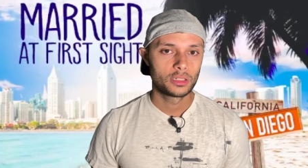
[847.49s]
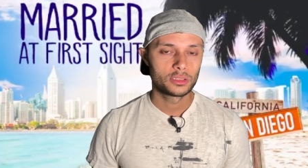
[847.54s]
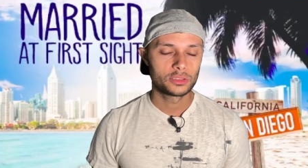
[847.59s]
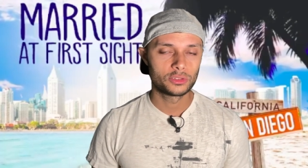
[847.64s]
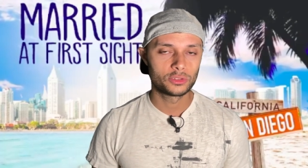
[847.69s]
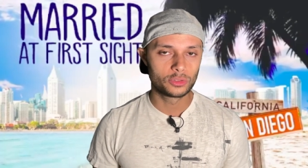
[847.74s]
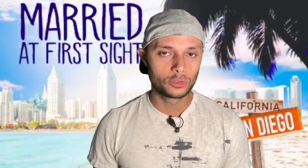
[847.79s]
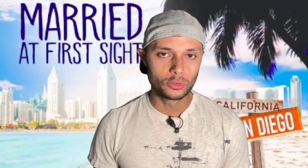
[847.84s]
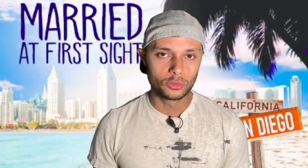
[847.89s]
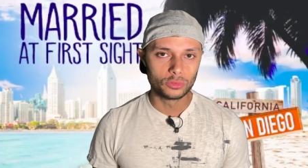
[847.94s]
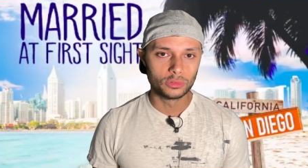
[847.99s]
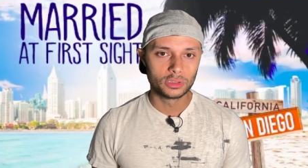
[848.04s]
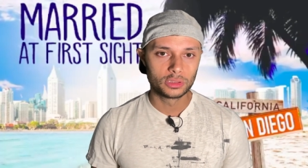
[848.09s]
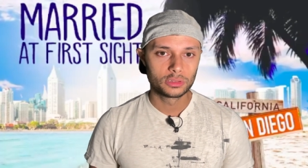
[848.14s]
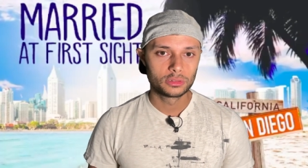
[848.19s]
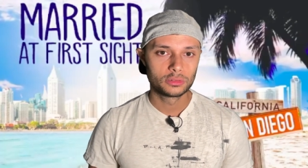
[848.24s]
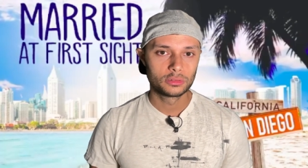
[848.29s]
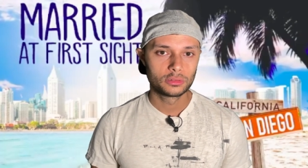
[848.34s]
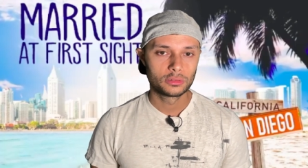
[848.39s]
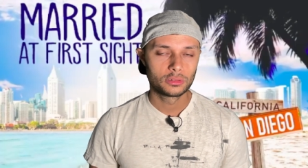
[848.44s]
Dude,
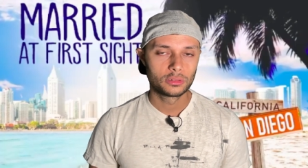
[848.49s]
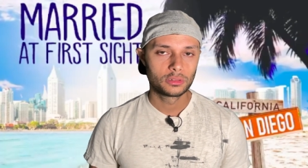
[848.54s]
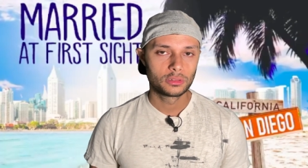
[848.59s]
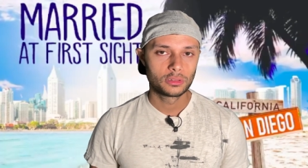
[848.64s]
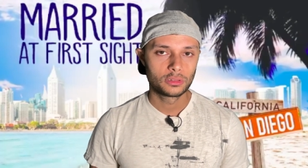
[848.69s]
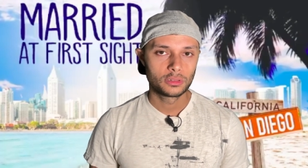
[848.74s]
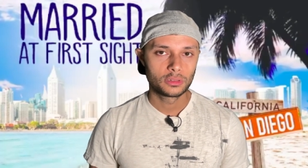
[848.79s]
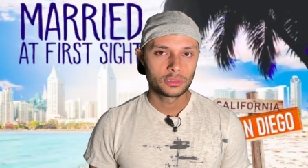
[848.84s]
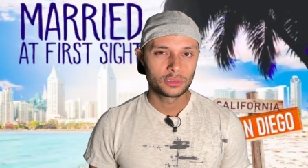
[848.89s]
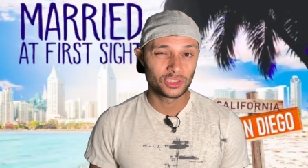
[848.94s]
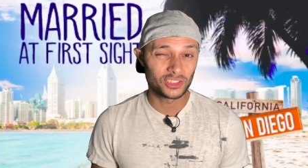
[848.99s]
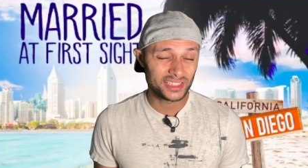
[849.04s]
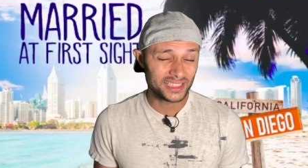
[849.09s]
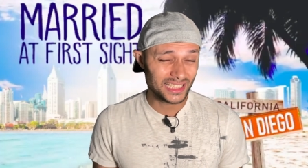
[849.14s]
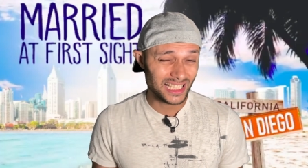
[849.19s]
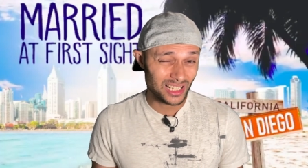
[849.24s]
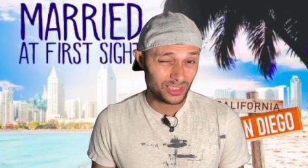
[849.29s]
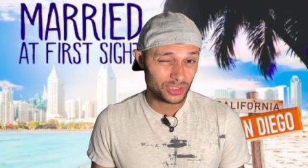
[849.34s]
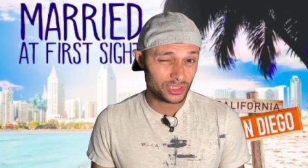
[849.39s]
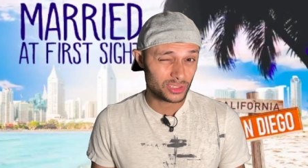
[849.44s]
do you see
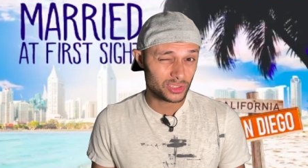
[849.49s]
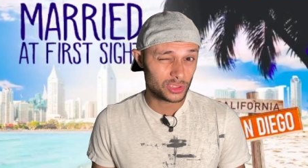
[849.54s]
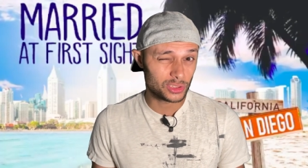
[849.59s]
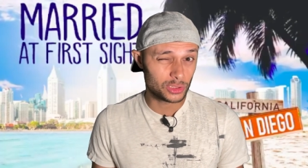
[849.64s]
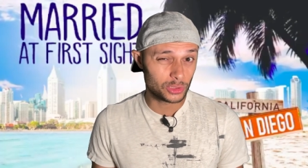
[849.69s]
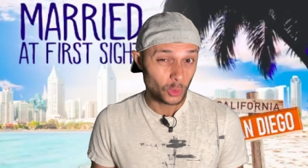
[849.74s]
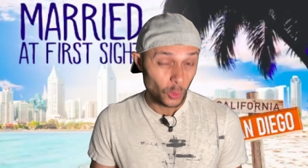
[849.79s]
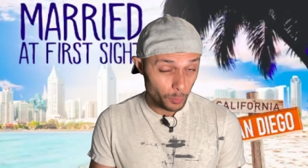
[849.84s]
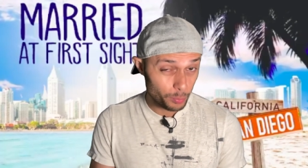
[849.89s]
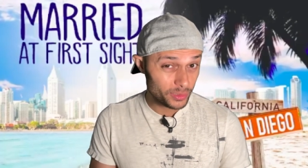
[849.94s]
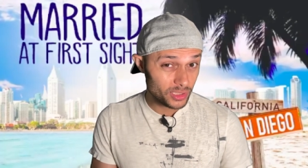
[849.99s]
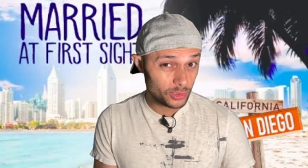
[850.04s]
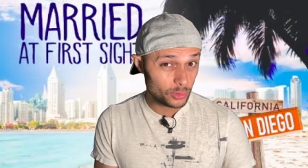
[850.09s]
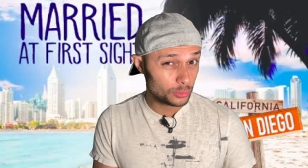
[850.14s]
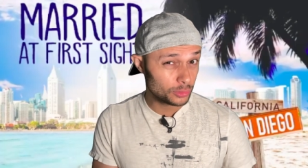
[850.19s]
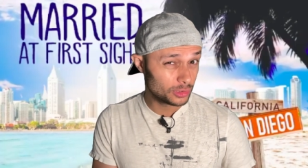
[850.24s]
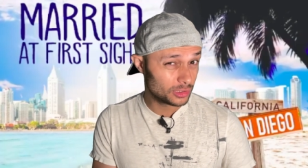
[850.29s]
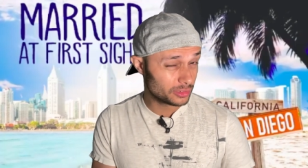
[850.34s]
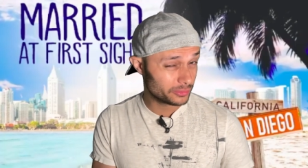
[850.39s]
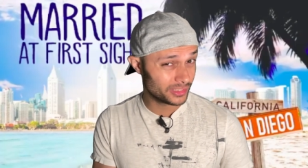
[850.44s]
how stupid you
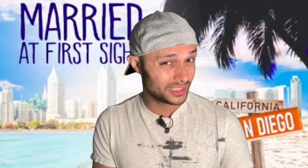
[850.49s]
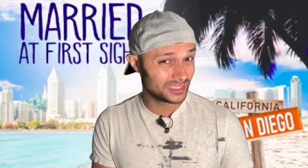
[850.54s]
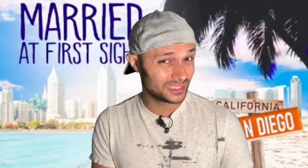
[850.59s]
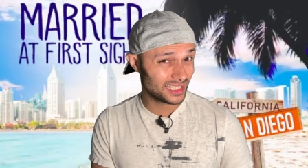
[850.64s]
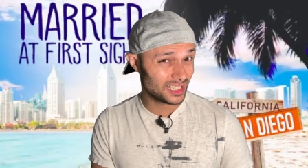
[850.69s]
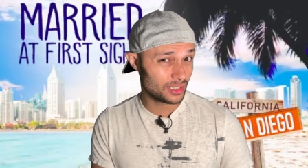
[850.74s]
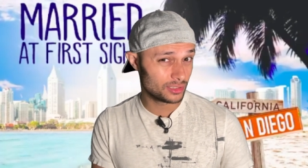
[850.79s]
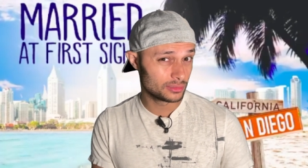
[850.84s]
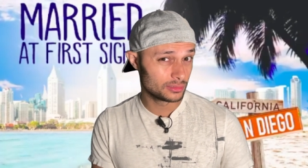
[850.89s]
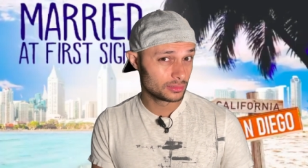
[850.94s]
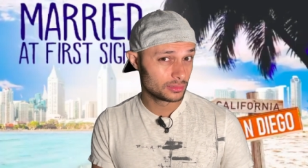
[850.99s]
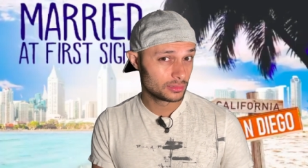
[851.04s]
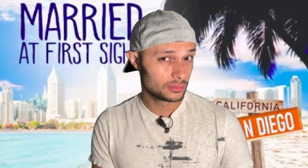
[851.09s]
look right now?